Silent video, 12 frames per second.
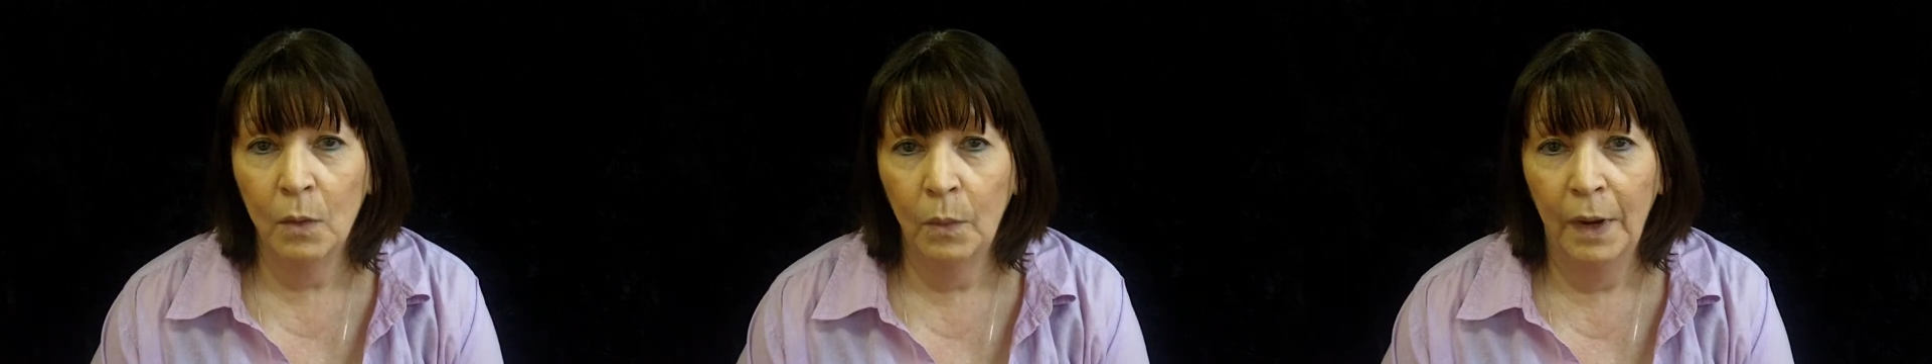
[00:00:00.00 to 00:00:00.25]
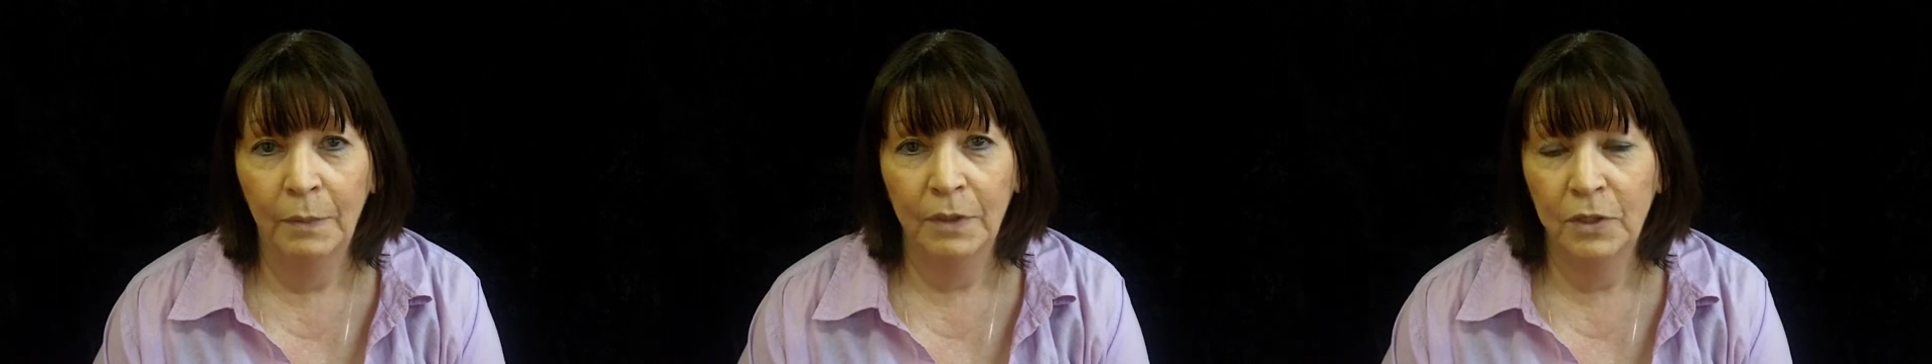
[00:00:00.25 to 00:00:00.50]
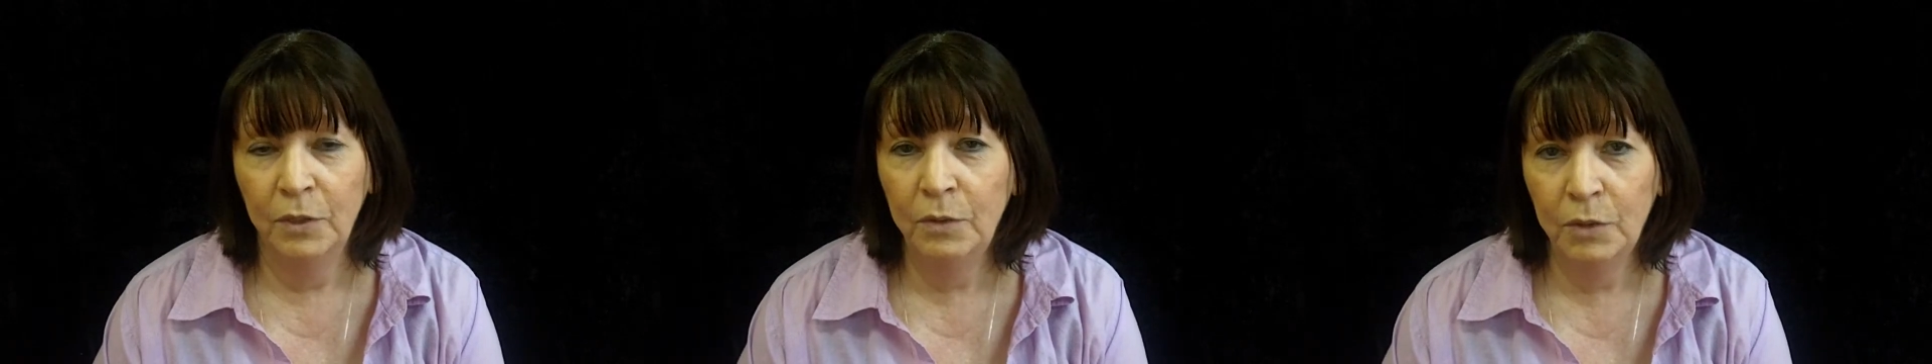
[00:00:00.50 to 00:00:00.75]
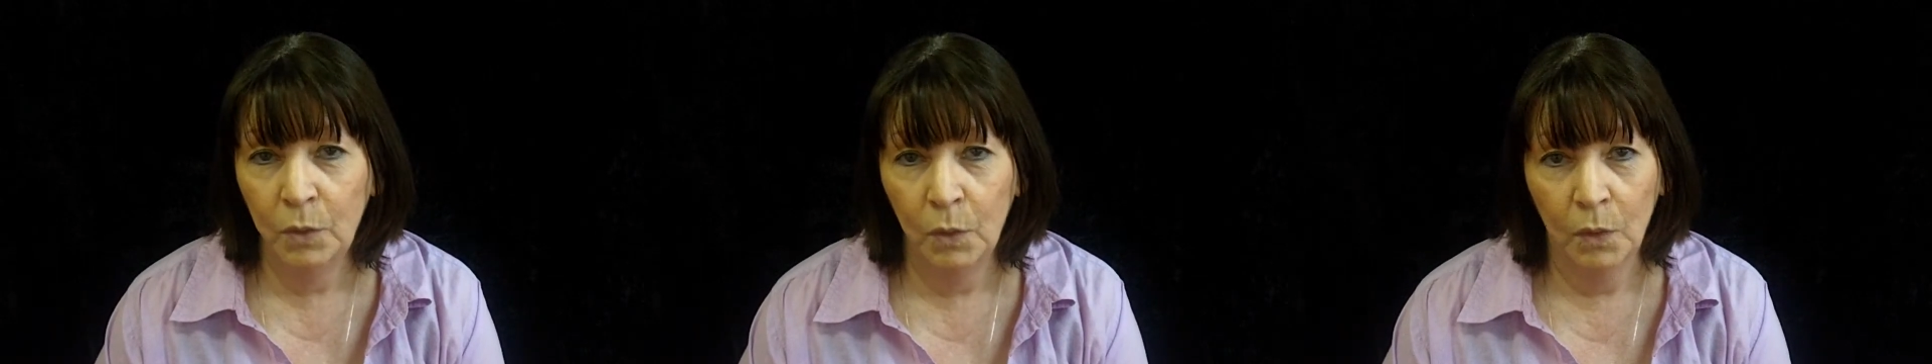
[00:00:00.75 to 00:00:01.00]
away with two
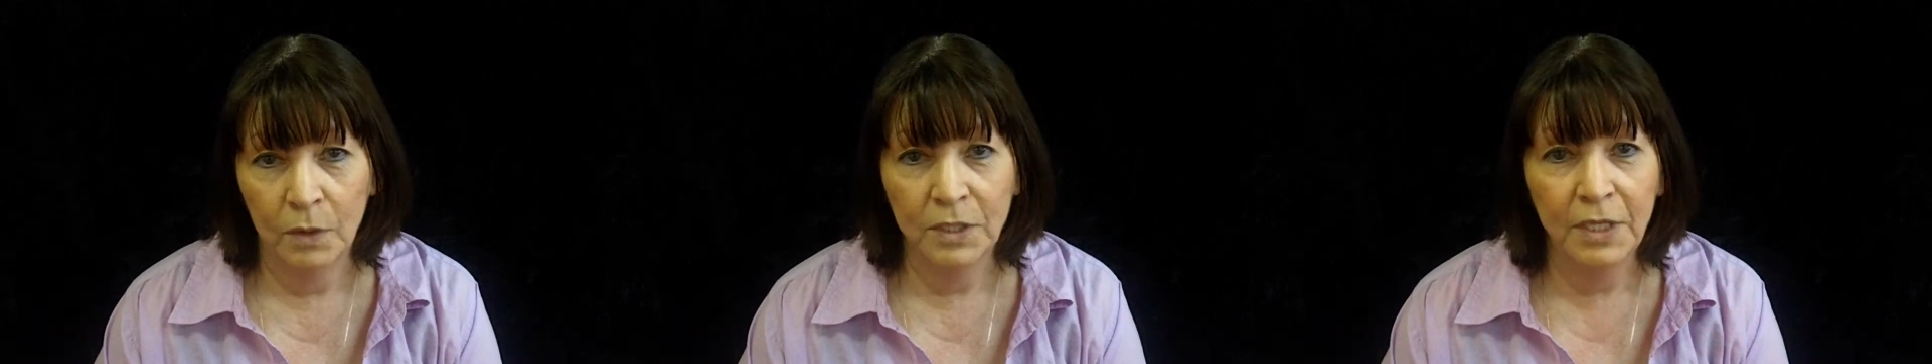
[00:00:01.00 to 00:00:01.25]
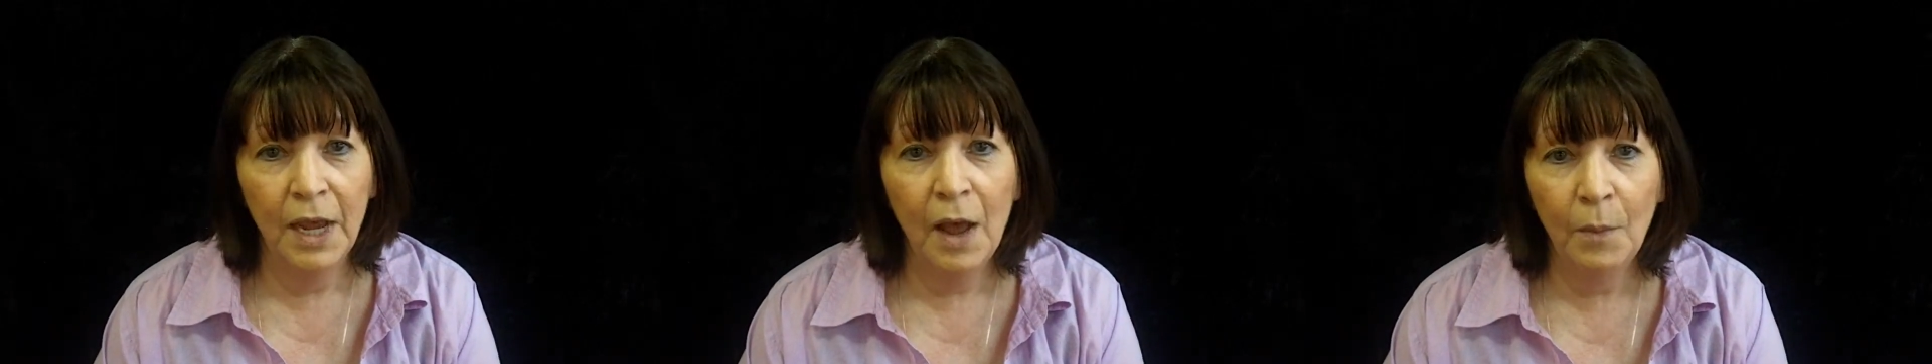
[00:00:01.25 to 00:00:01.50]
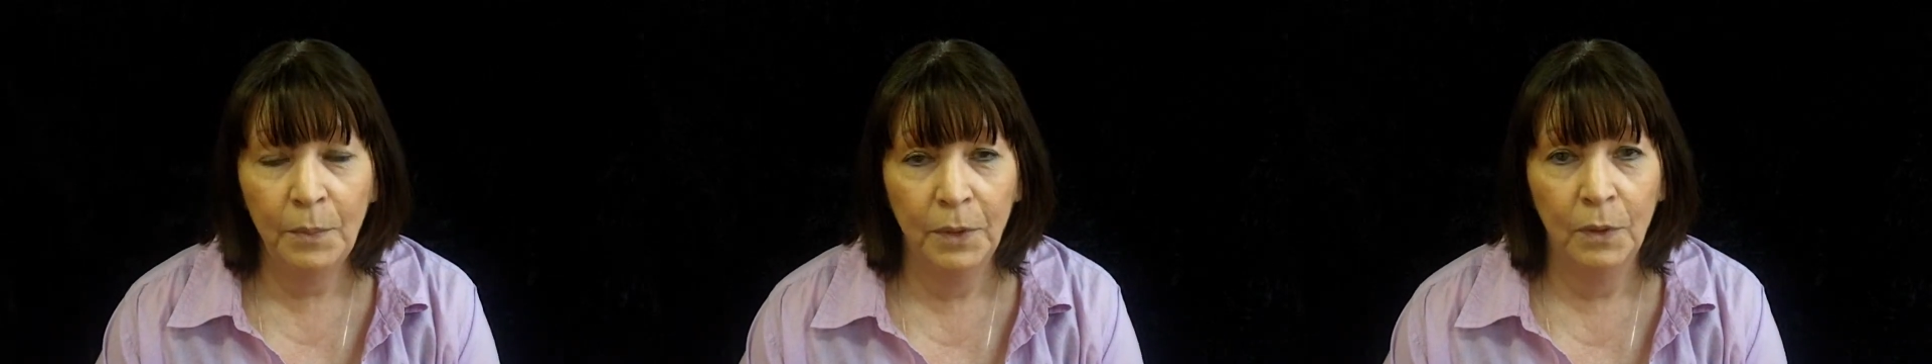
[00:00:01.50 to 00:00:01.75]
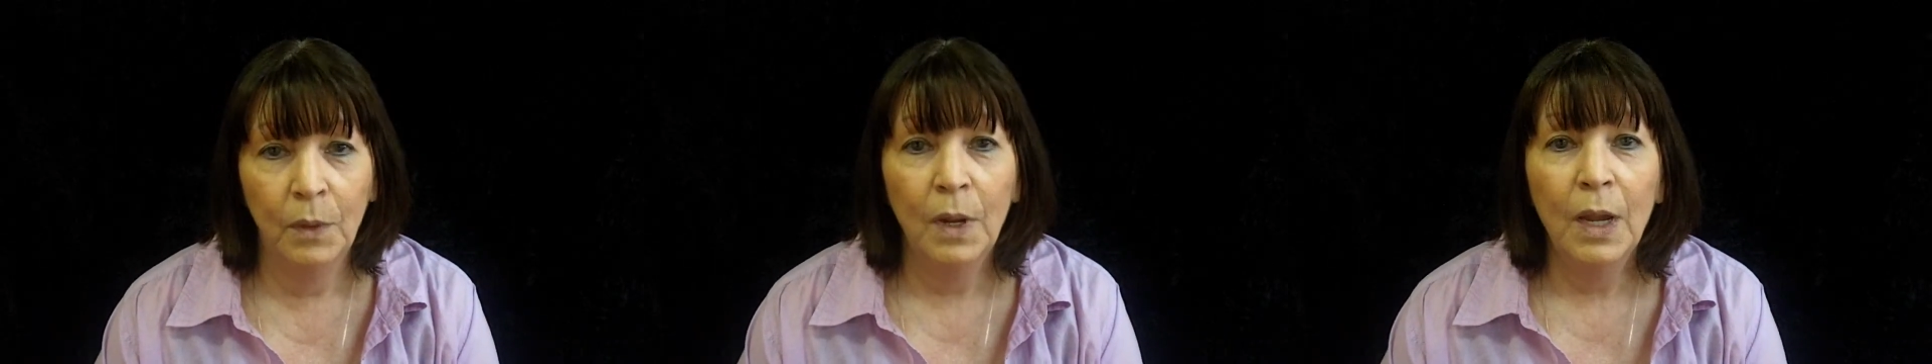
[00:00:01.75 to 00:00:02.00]
tools to help
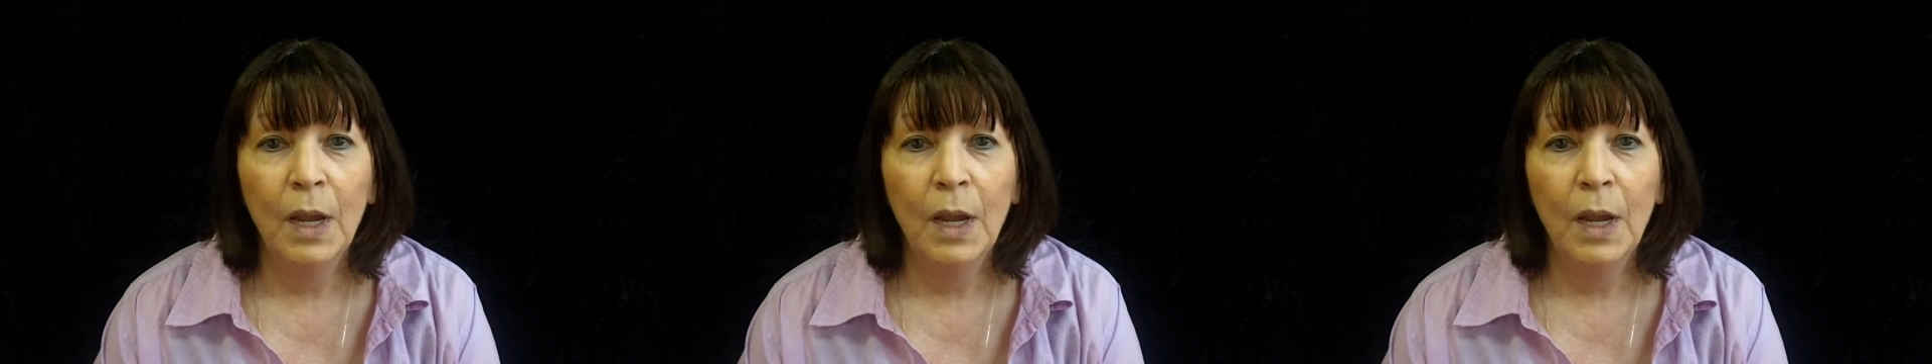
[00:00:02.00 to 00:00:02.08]
you